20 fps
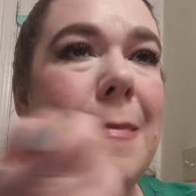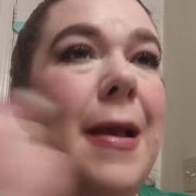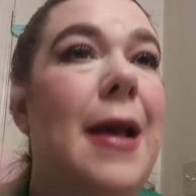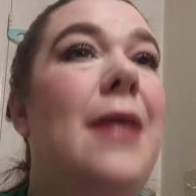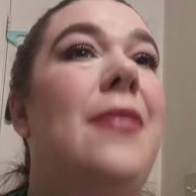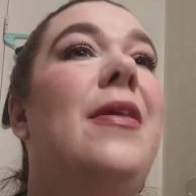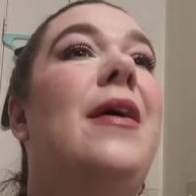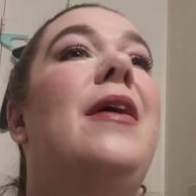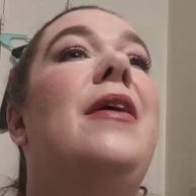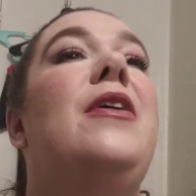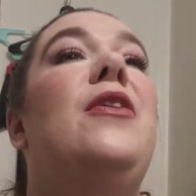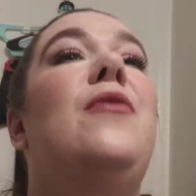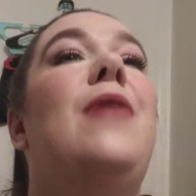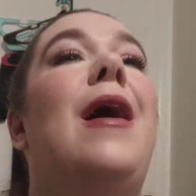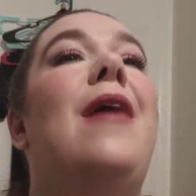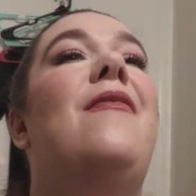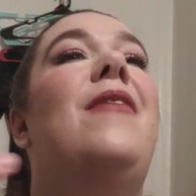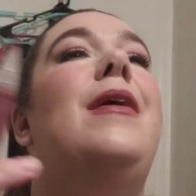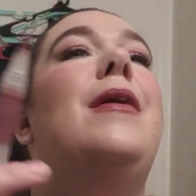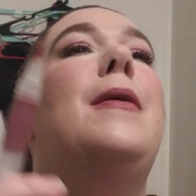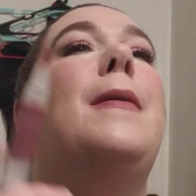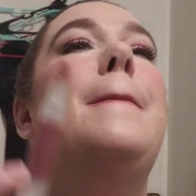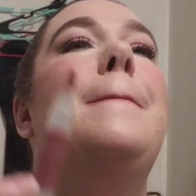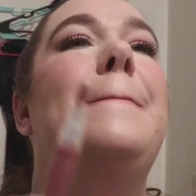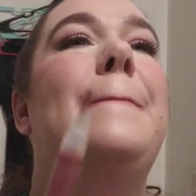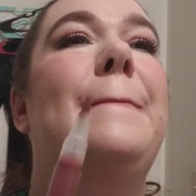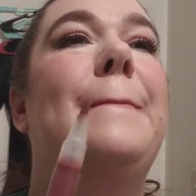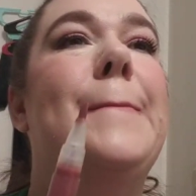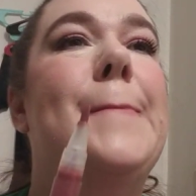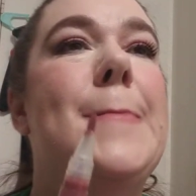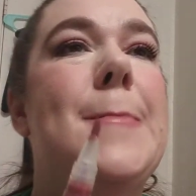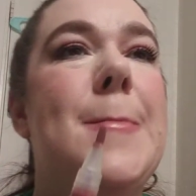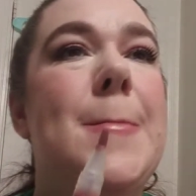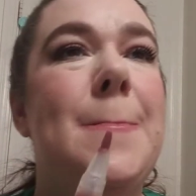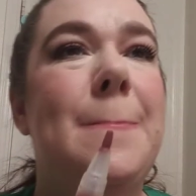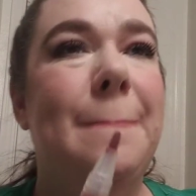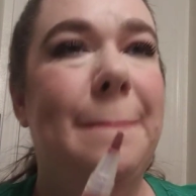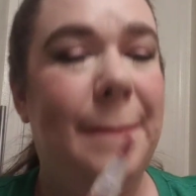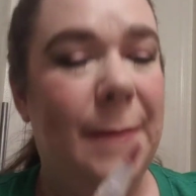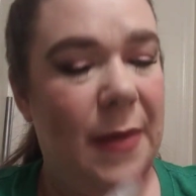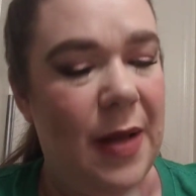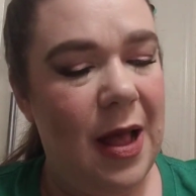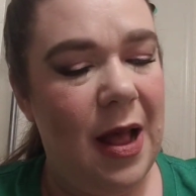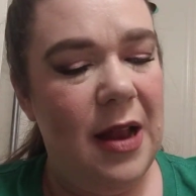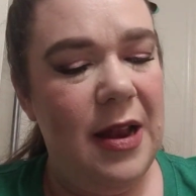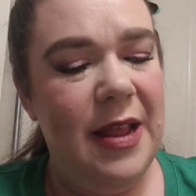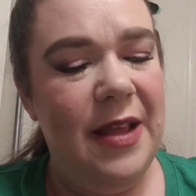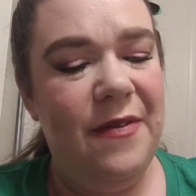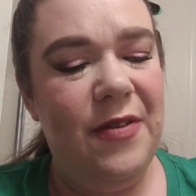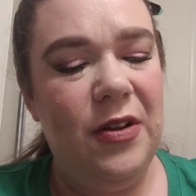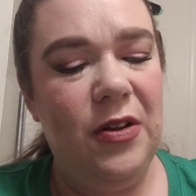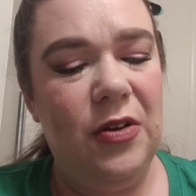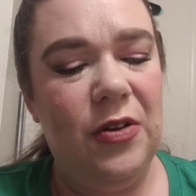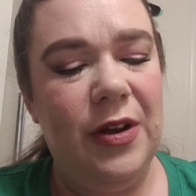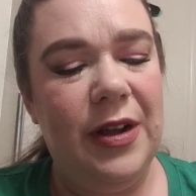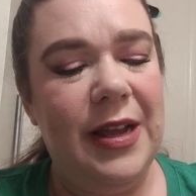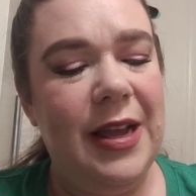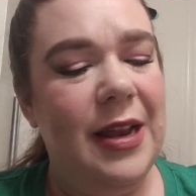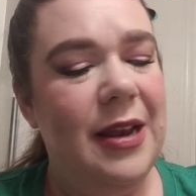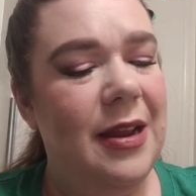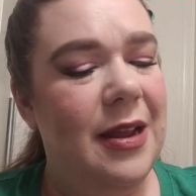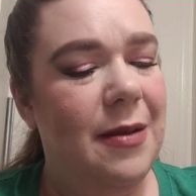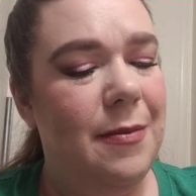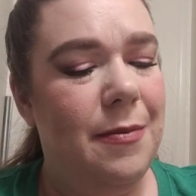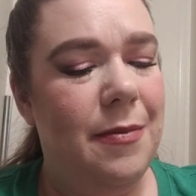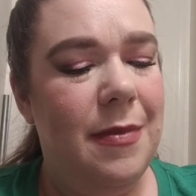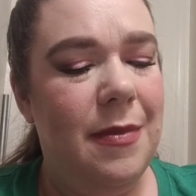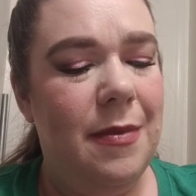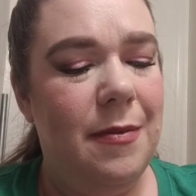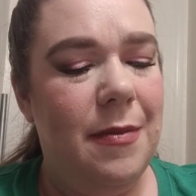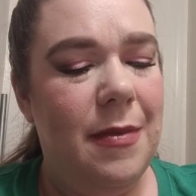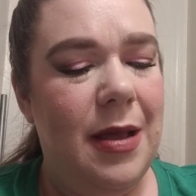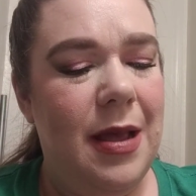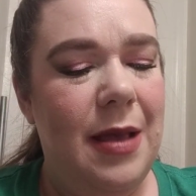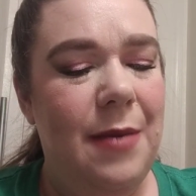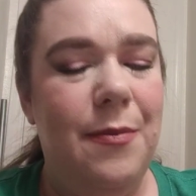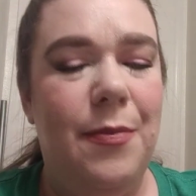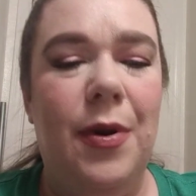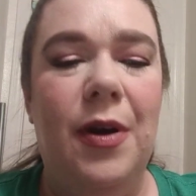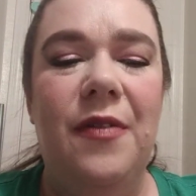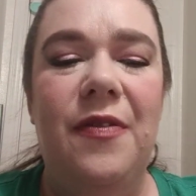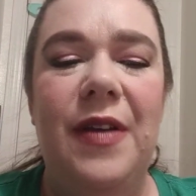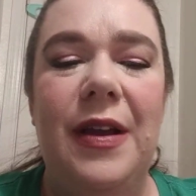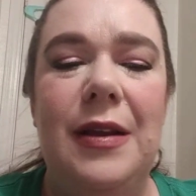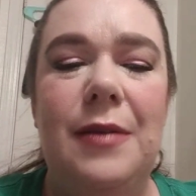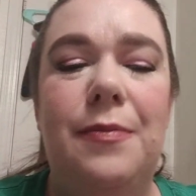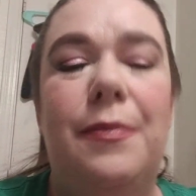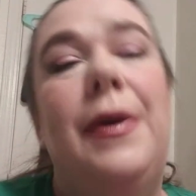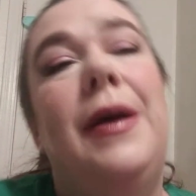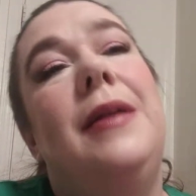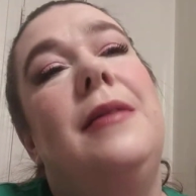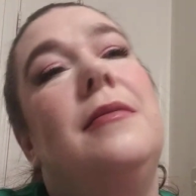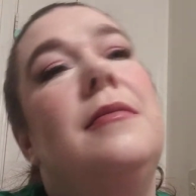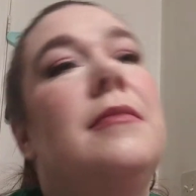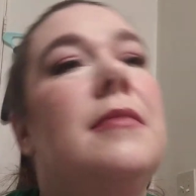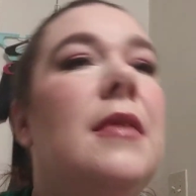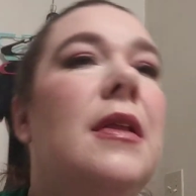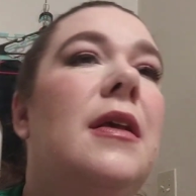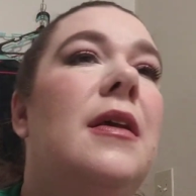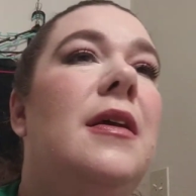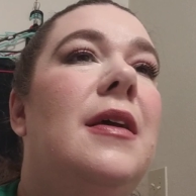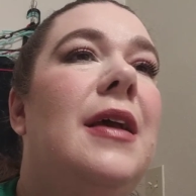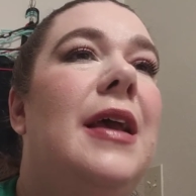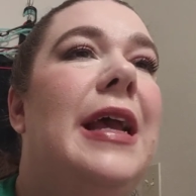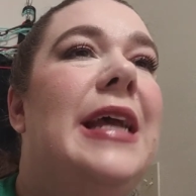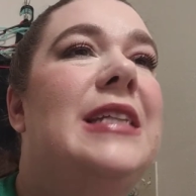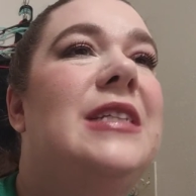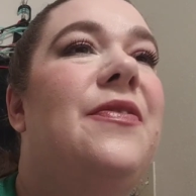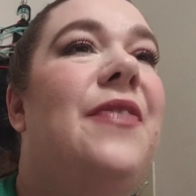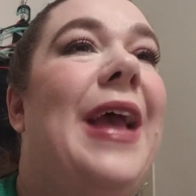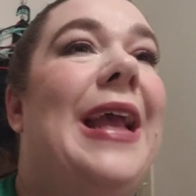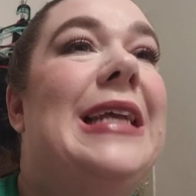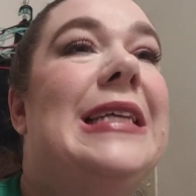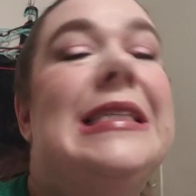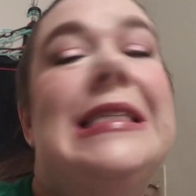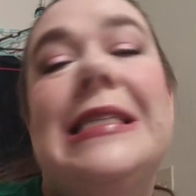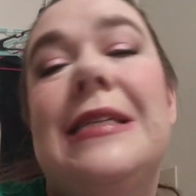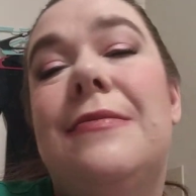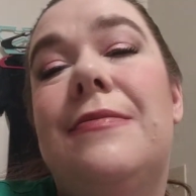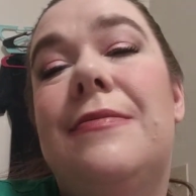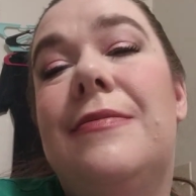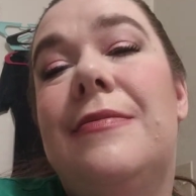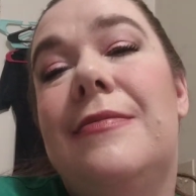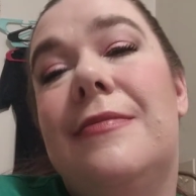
And there you have it. Uneven, crooked, imperfect, but it's a face.